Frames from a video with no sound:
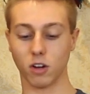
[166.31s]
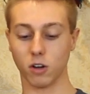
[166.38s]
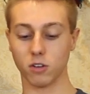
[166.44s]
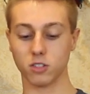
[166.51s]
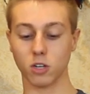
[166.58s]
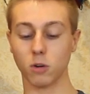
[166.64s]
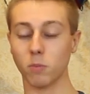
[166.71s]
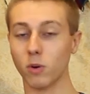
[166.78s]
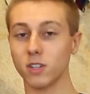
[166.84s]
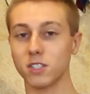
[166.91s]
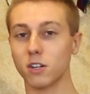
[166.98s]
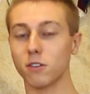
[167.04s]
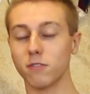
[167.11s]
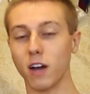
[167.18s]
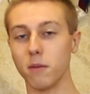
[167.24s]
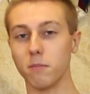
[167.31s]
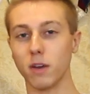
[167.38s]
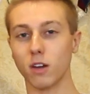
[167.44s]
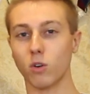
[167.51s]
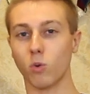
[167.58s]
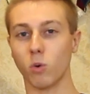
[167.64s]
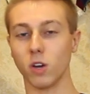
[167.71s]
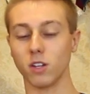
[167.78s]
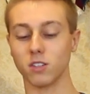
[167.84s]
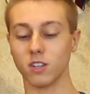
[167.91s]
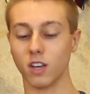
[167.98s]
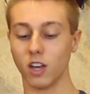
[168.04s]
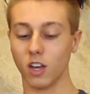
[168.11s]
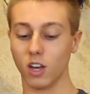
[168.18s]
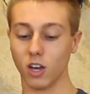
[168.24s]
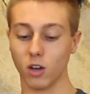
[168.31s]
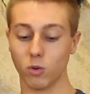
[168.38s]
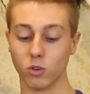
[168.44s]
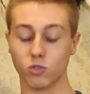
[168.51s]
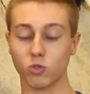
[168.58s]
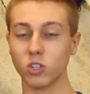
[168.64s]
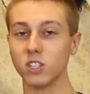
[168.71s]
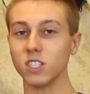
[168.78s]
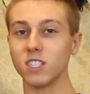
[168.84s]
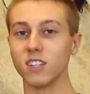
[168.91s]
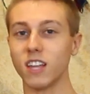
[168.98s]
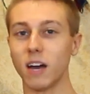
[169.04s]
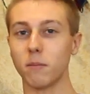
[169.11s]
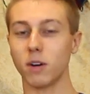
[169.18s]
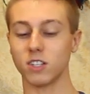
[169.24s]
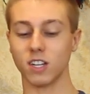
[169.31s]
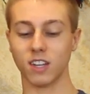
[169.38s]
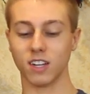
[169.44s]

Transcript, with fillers: you know, zero point zero five Bitcoins, which really isn't that much.